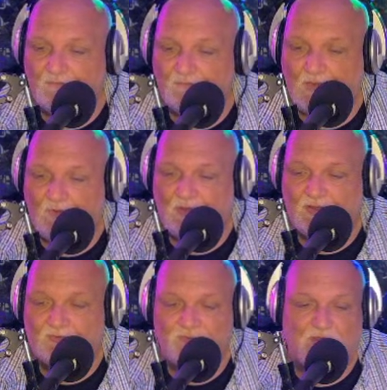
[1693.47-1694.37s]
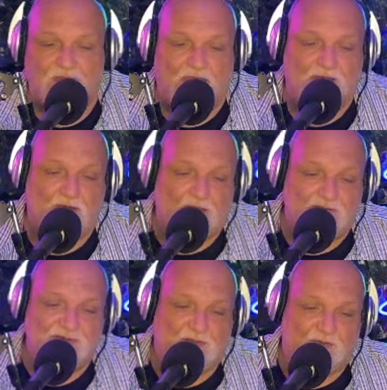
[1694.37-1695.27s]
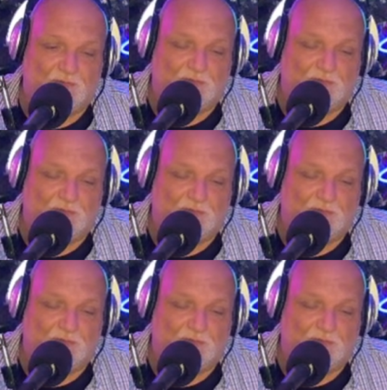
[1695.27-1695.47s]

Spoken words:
want to try that. Also,